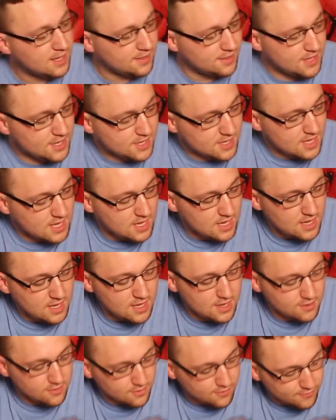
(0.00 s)
This key
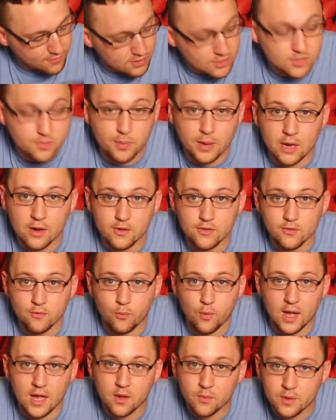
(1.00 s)
is the first appearance
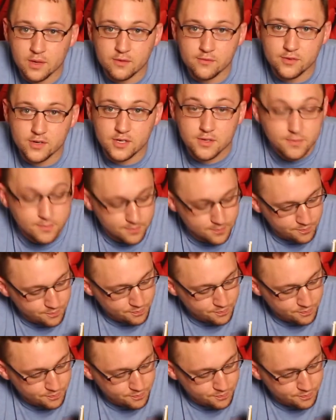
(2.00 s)
of Wyatt Wingfoot.